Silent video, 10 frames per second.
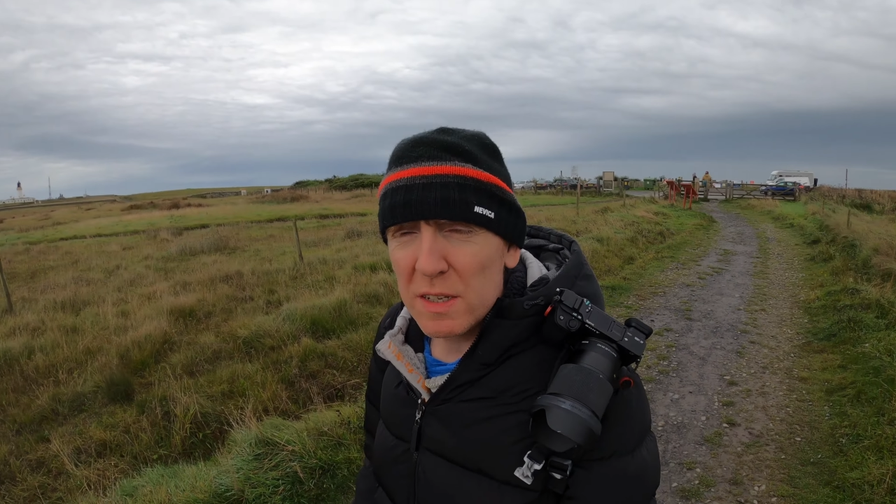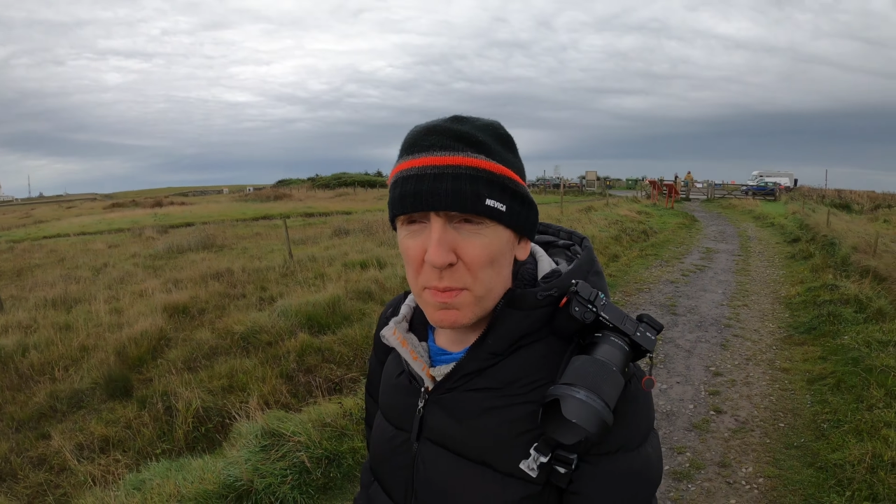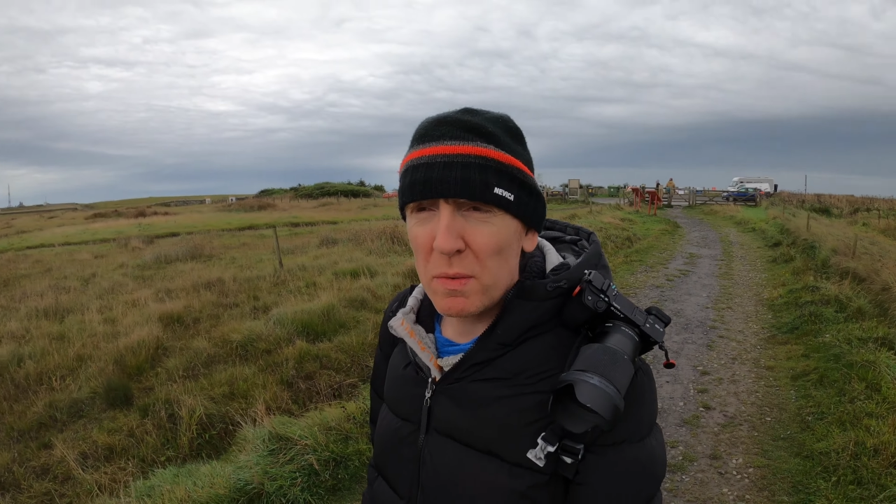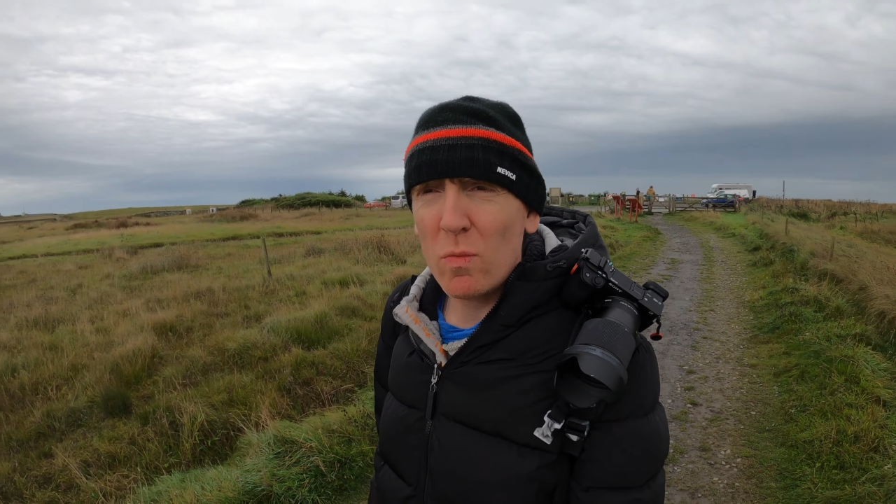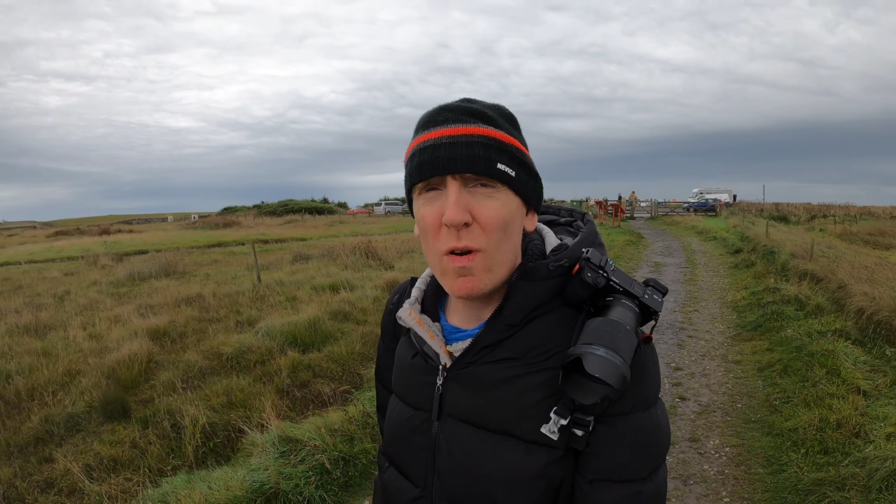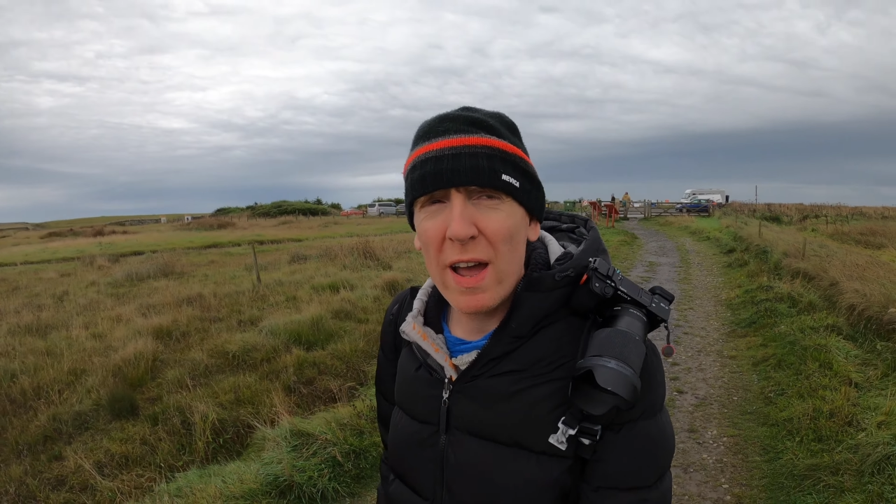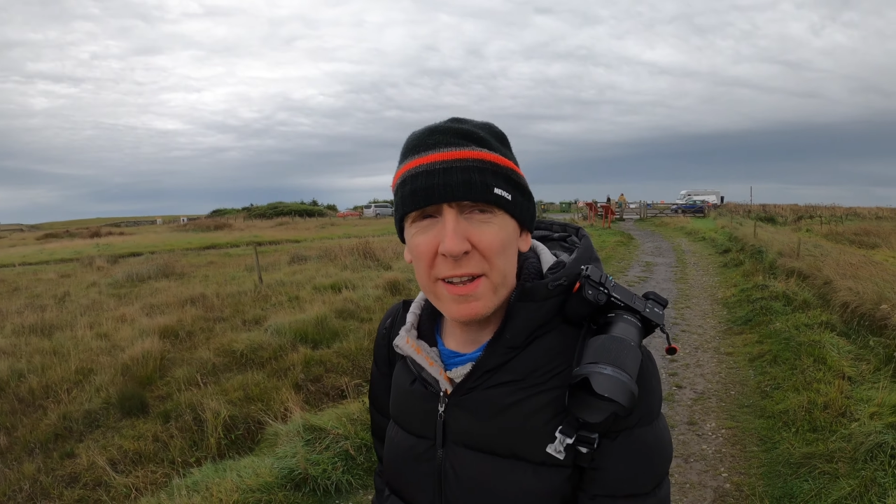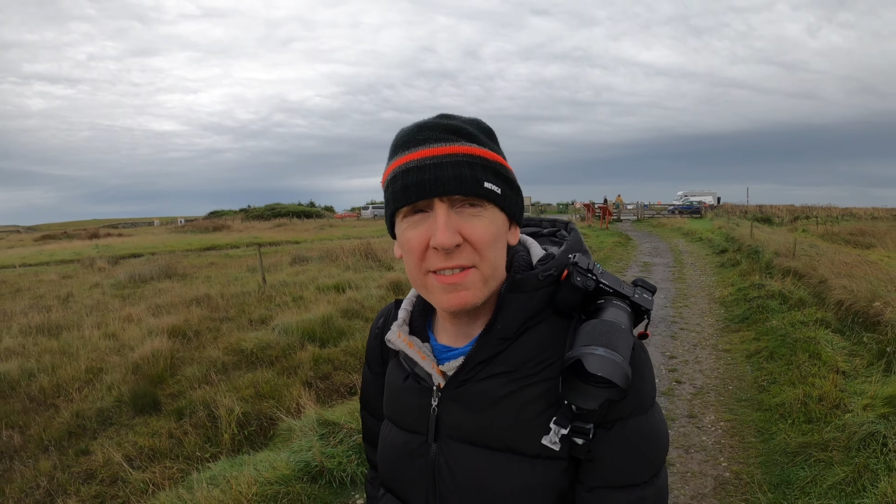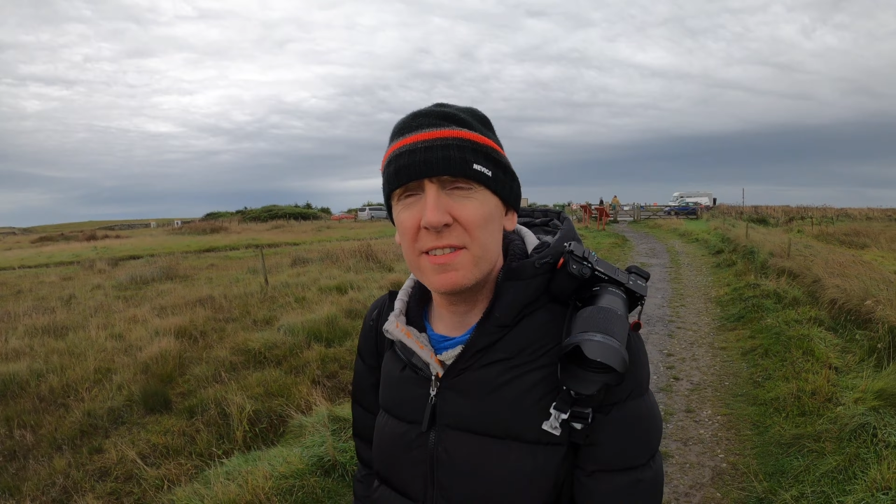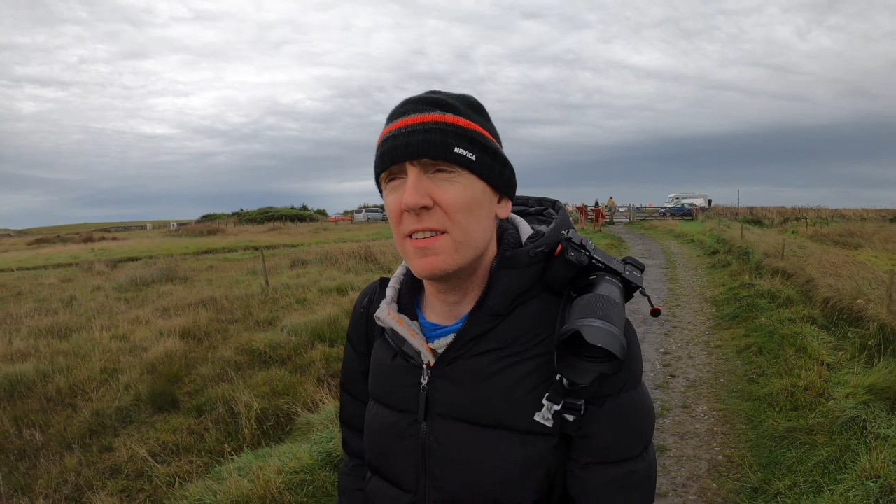It's been
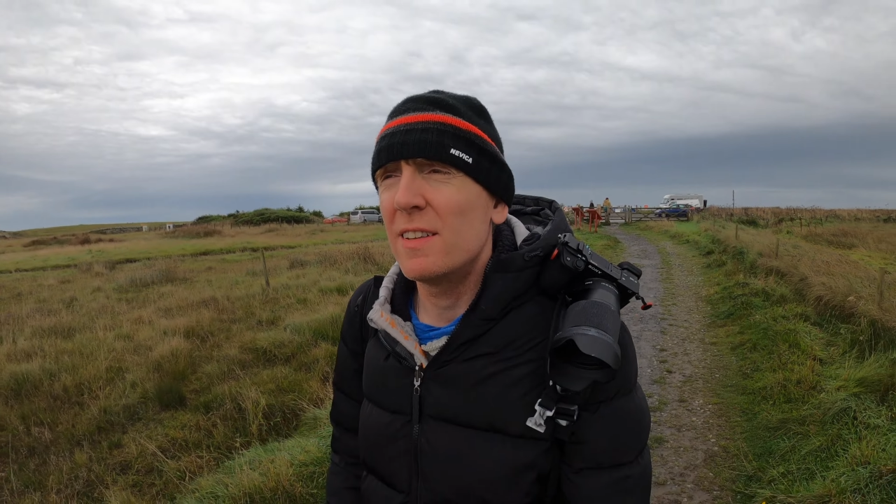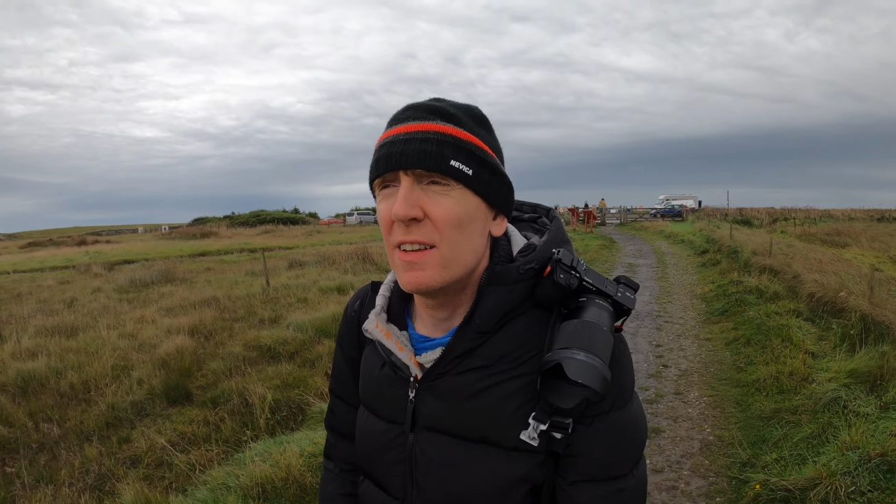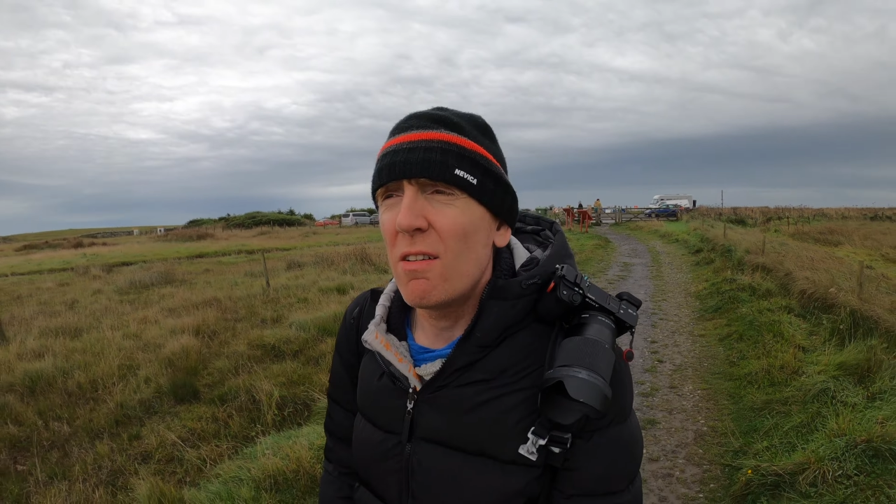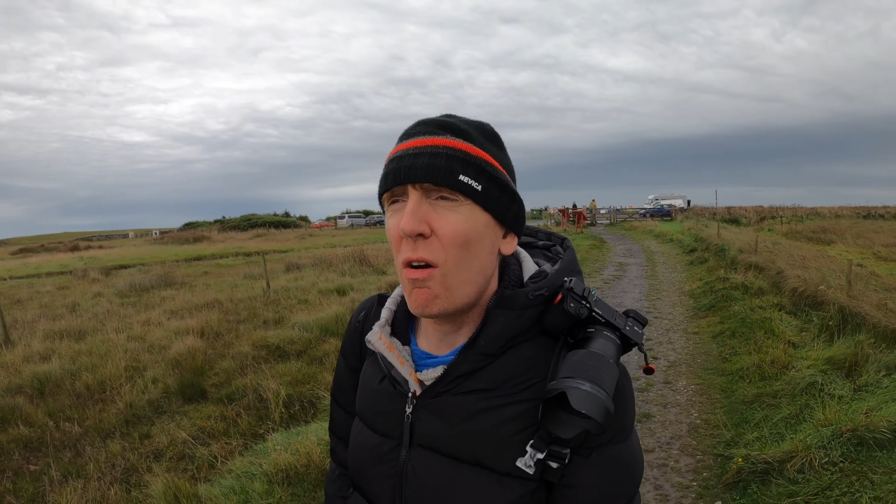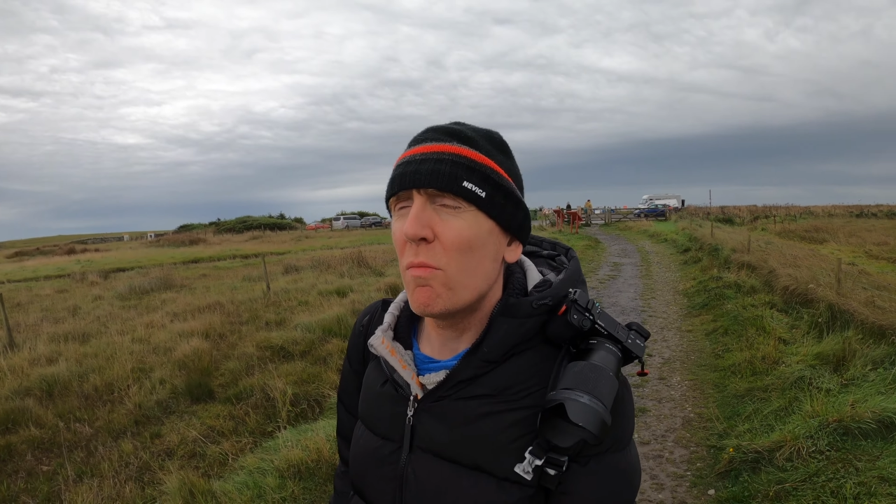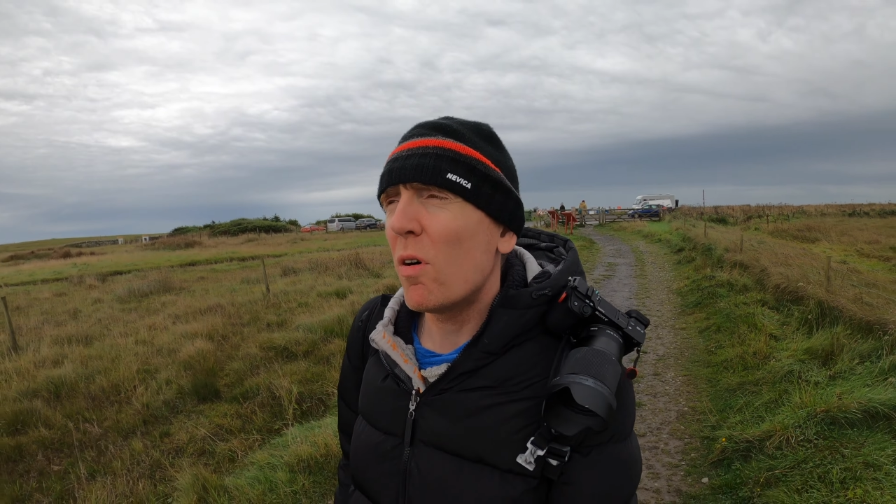wet all